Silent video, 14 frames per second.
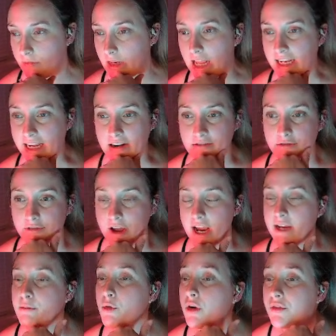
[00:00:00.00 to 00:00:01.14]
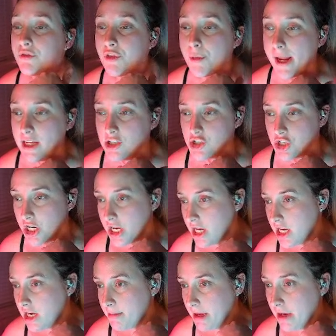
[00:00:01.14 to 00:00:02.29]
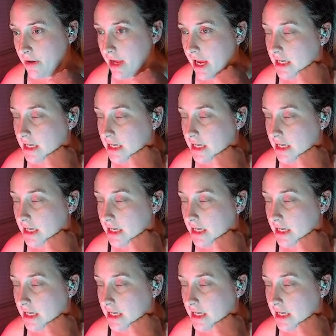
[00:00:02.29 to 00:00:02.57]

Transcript: I can find more information about